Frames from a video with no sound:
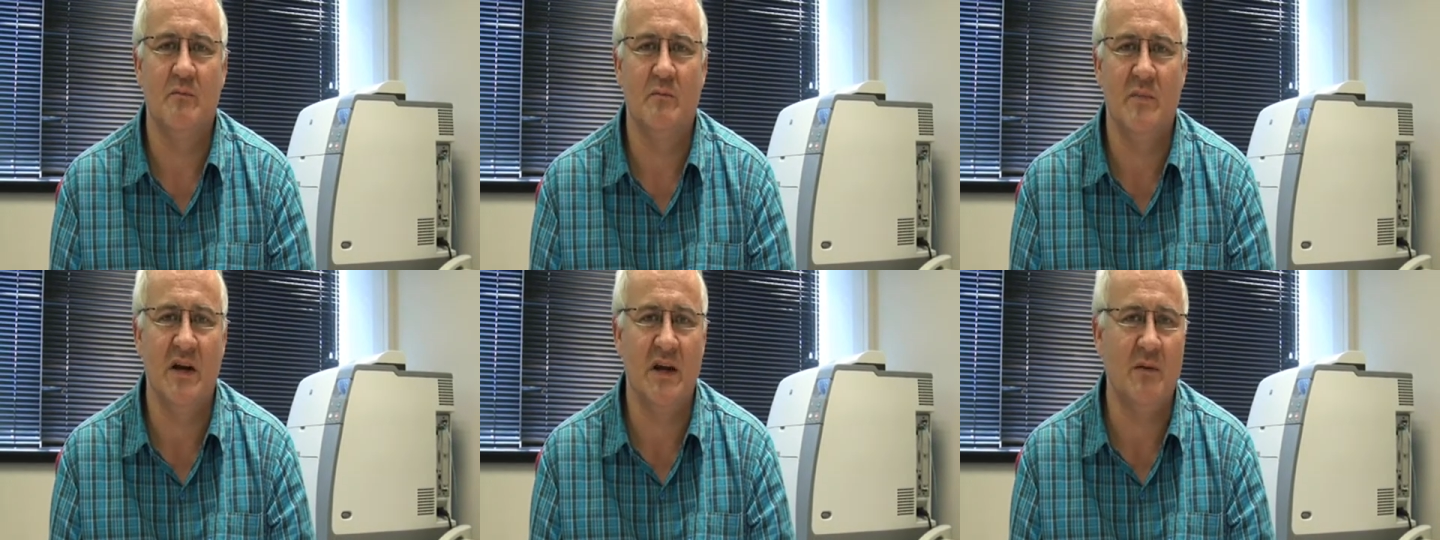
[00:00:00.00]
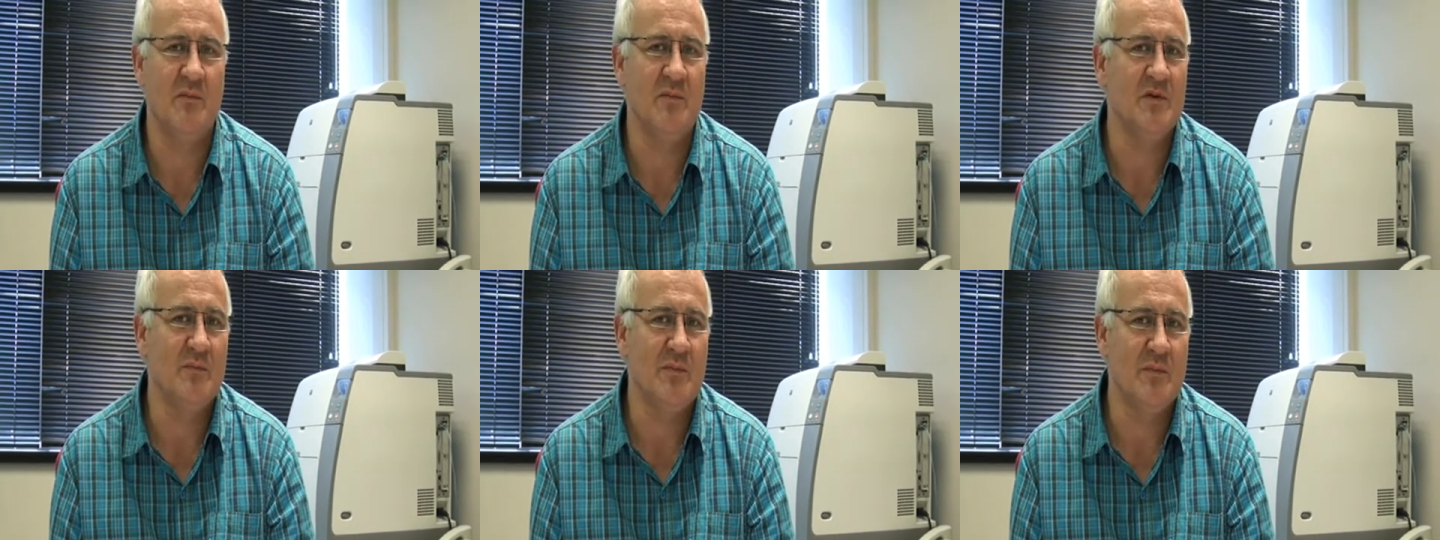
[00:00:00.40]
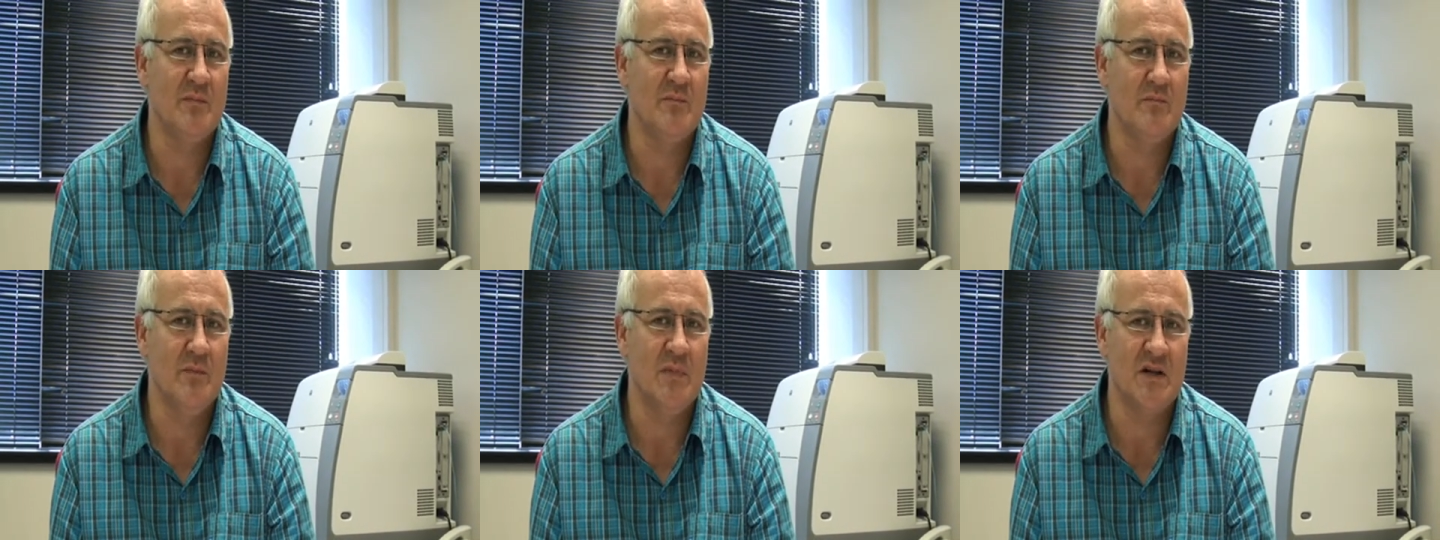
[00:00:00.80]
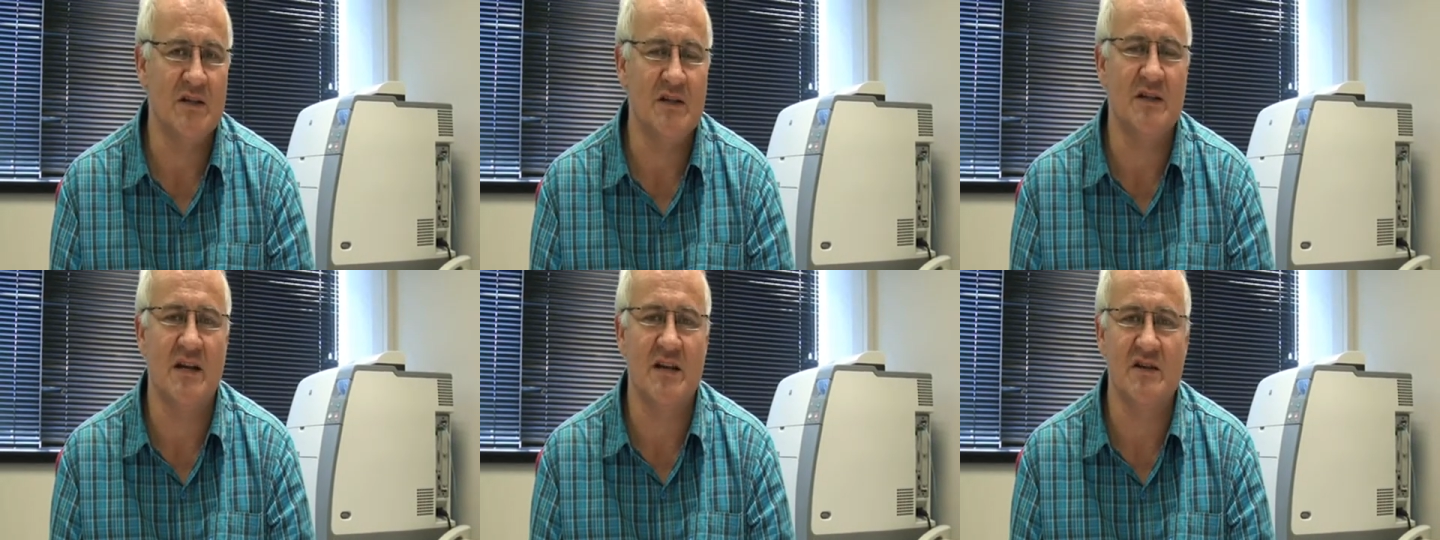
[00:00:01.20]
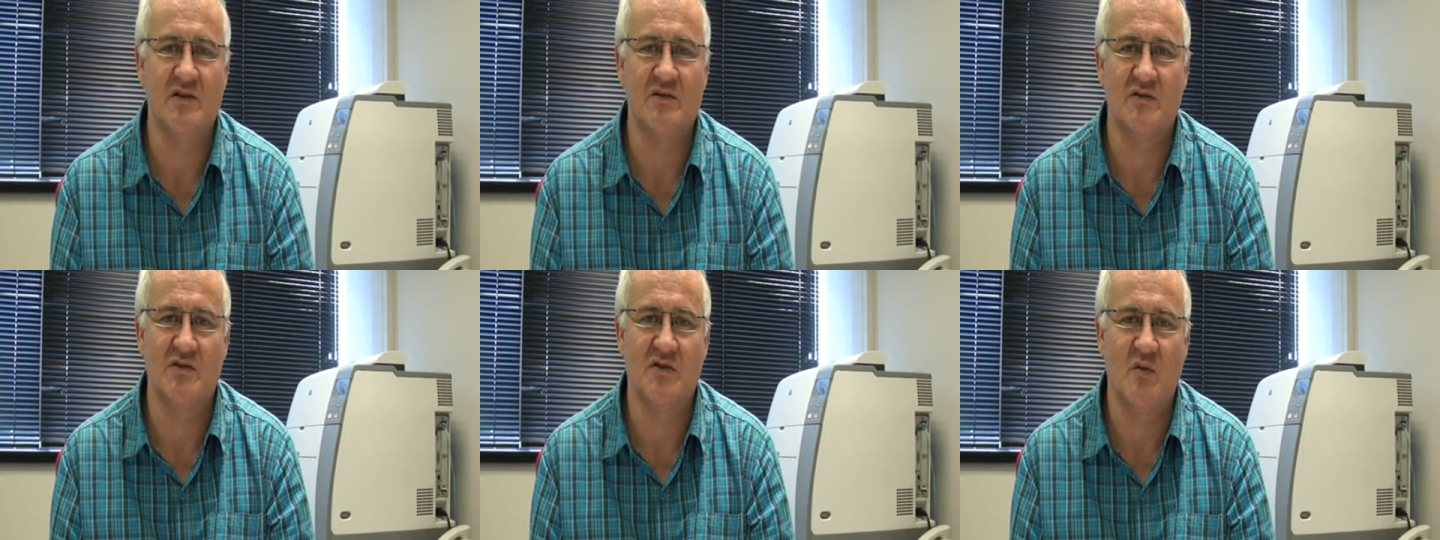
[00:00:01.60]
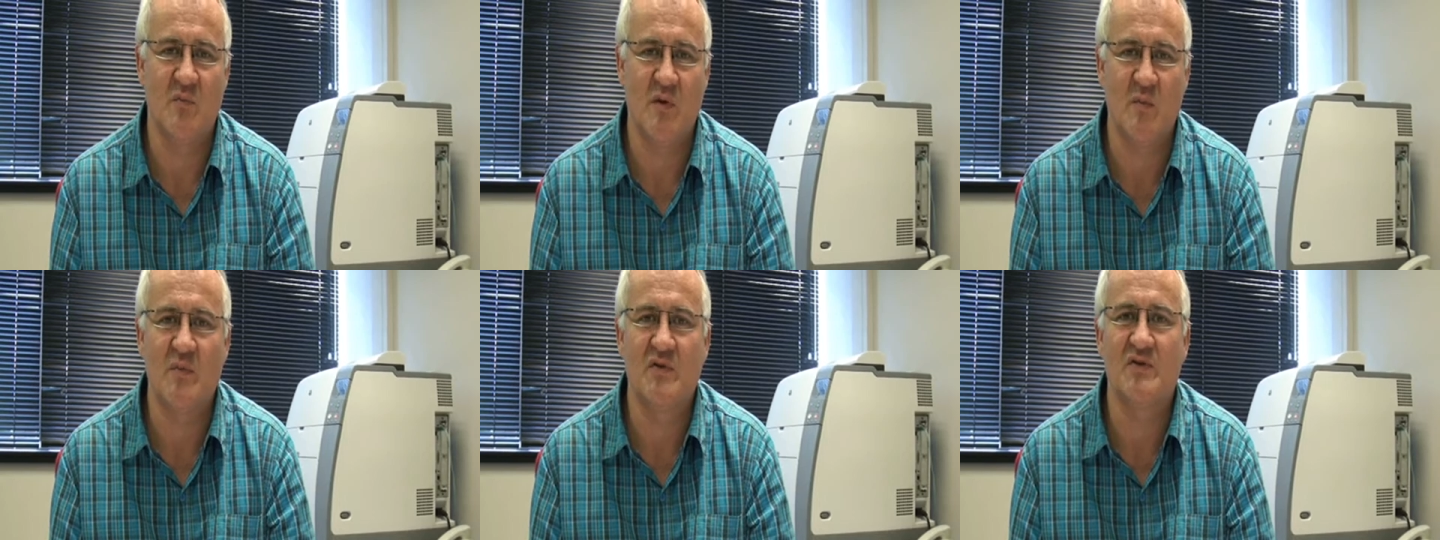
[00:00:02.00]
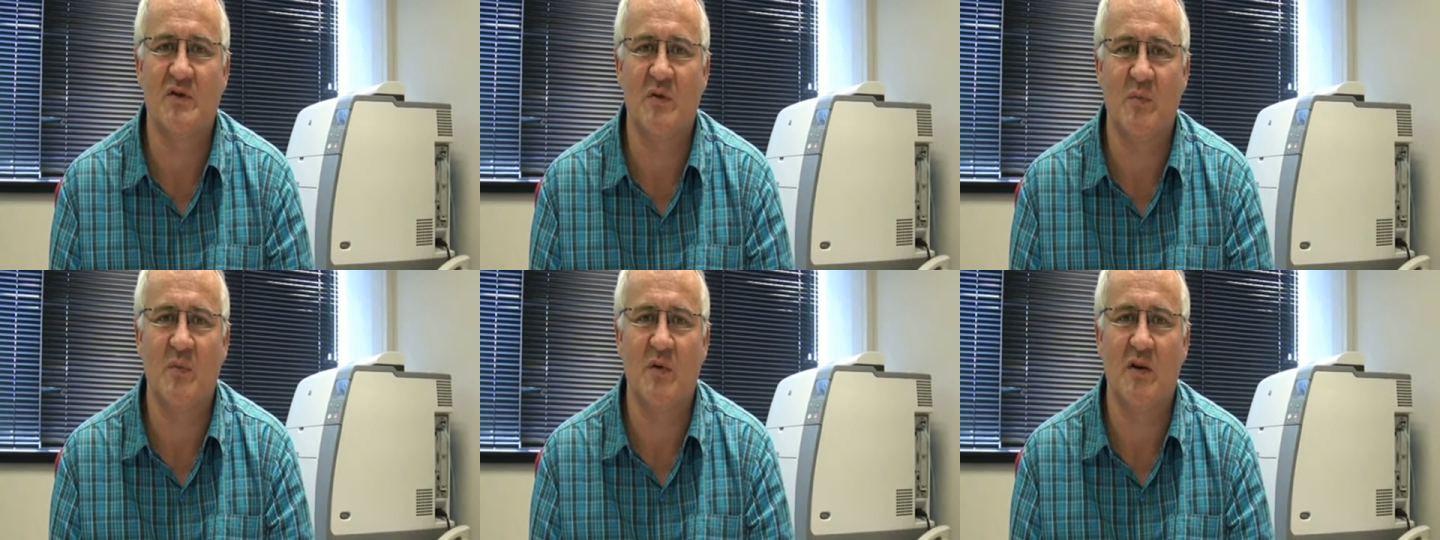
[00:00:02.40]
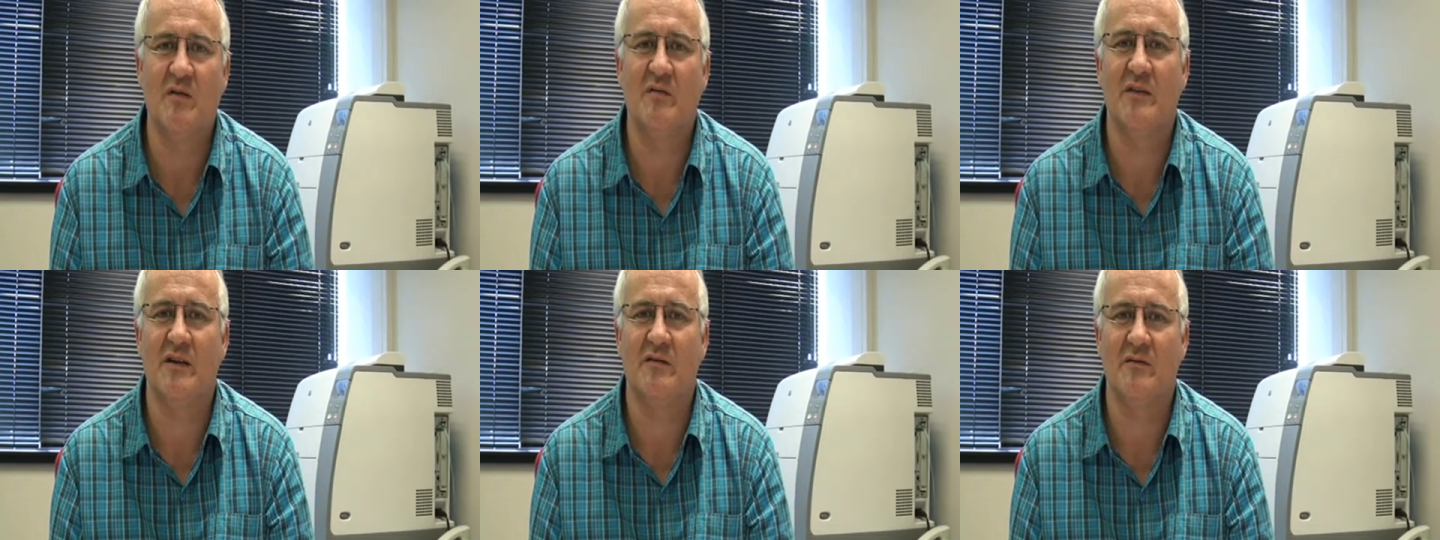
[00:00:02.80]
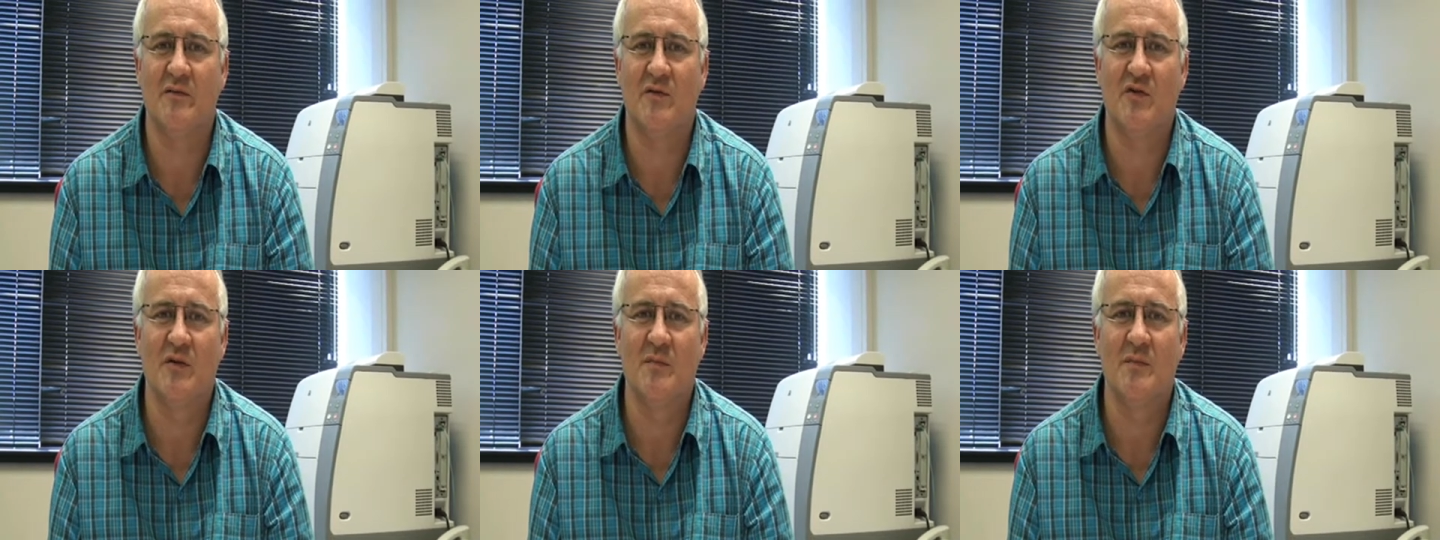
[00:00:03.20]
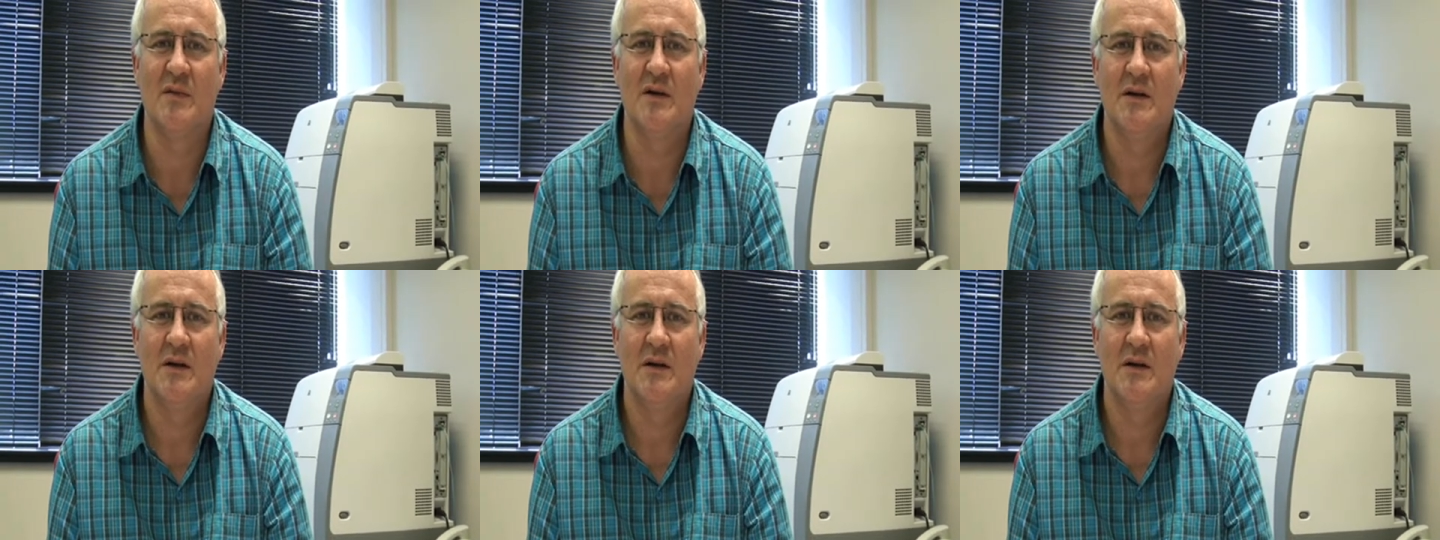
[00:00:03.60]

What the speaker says: Many multinationals are membership of that forum,